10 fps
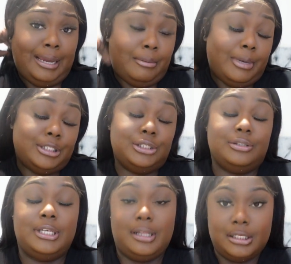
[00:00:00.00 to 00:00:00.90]
I'm about to go
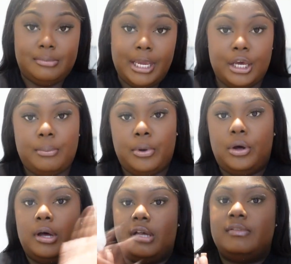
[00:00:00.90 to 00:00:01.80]
take this makeup
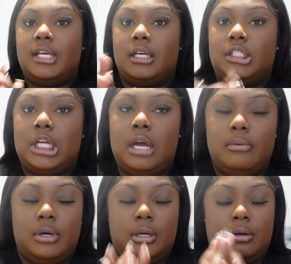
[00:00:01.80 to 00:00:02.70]
off, take a
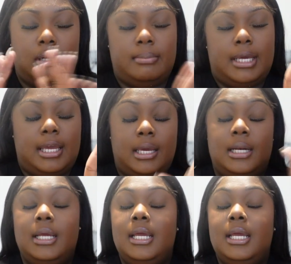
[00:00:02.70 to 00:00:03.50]
shower, and go to bed.